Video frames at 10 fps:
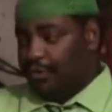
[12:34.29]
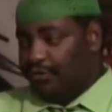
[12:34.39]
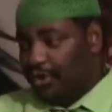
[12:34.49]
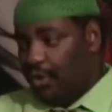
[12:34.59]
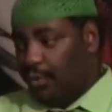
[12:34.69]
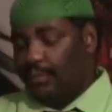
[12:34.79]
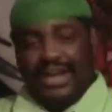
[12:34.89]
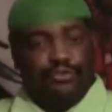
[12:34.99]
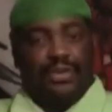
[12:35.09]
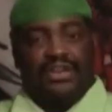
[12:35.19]
So
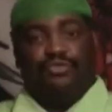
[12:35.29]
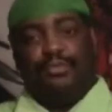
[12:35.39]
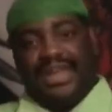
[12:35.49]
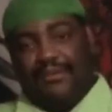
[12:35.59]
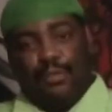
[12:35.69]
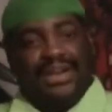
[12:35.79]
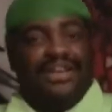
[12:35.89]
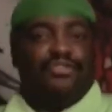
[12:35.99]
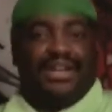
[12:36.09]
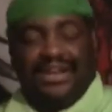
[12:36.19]
that's what it is. You may have one
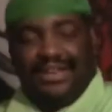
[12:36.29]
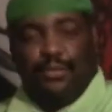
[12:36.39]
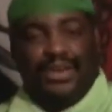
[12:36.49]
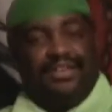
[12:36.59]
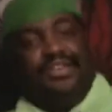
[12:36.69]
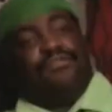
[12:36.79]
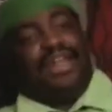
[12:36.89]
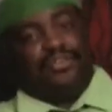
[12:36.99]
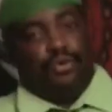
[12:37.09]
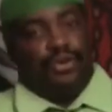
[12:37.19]
Israelite that want to
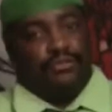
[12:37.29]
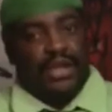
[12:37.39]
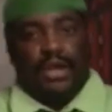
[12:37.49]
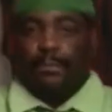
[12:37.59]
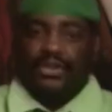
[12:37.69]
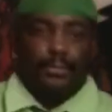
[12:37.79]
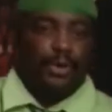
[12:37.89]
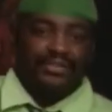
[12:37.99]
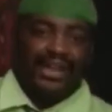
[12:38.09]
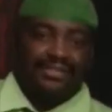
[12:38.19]
deflect off, but the
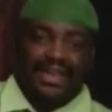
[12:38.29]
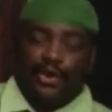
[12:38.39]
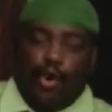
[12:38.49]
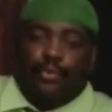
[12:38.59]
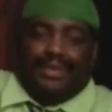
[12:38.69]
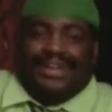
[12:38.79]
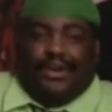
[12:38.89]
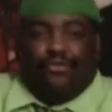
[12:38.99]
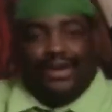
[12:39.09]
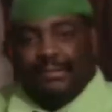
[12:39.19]
Most High said only
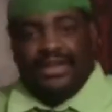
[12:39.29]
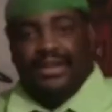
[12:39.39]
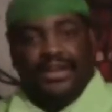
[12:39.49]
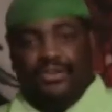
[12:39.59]
a remnant.